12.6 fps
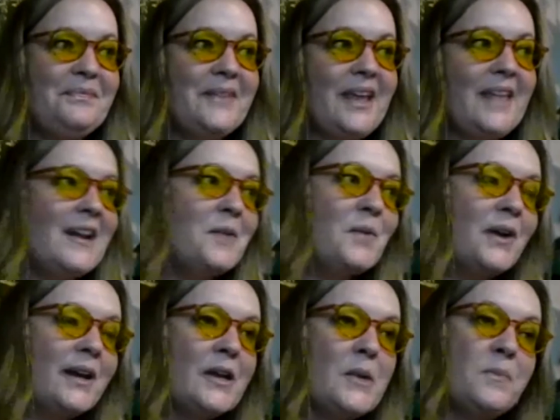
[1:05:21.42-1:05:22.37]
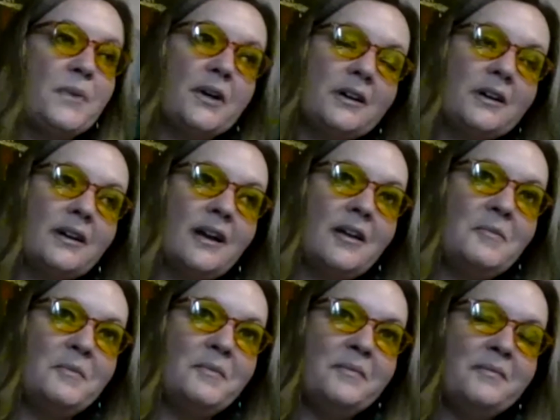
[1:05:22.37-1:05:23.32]
And then I'm working on a book.
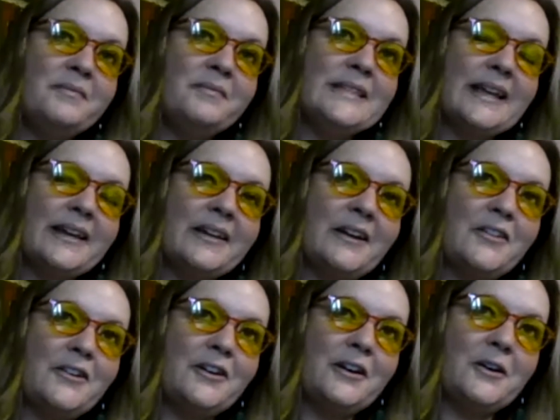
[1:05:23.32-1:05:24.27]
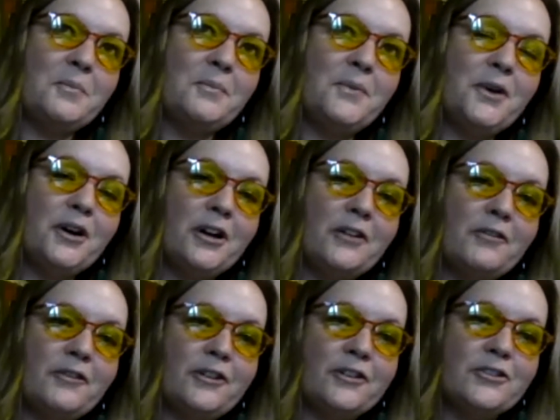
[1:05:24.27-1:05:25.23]
I'm second author on a book
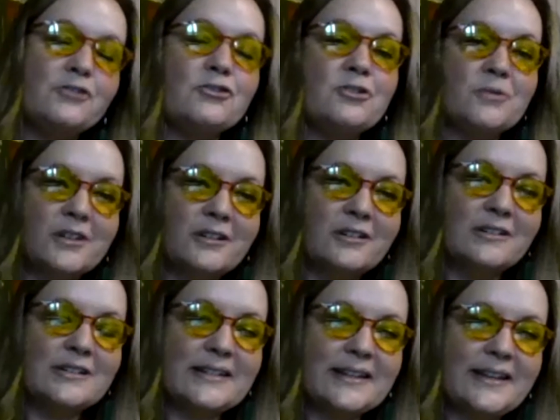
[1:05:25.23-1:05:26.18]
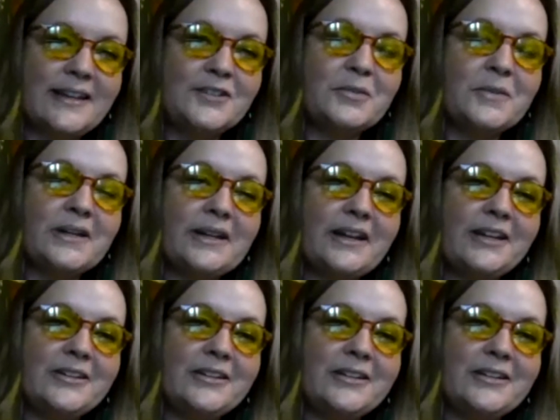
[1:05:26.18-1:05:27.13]
for social workers on psychiatric
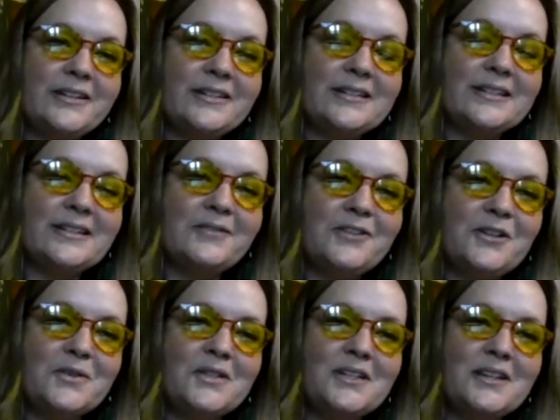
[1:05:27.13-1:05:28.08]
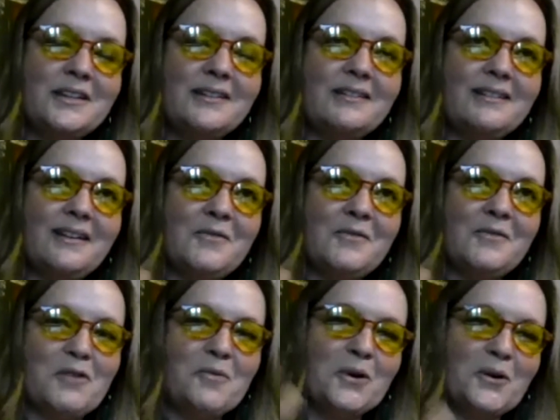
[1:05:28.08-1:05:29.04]
medications, infusing kind of
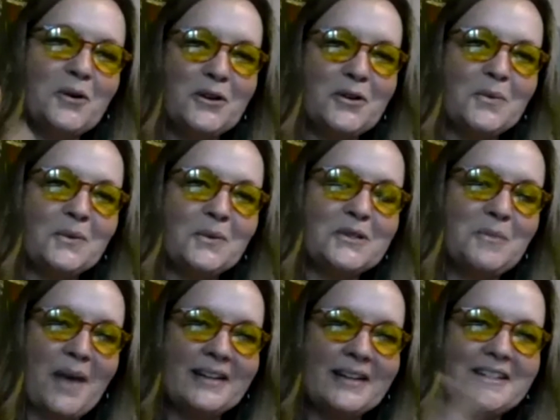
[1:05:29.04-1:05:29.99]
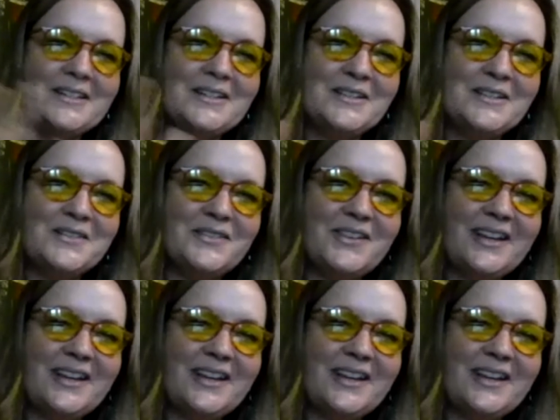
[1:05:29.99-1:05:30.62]
a more critical perspective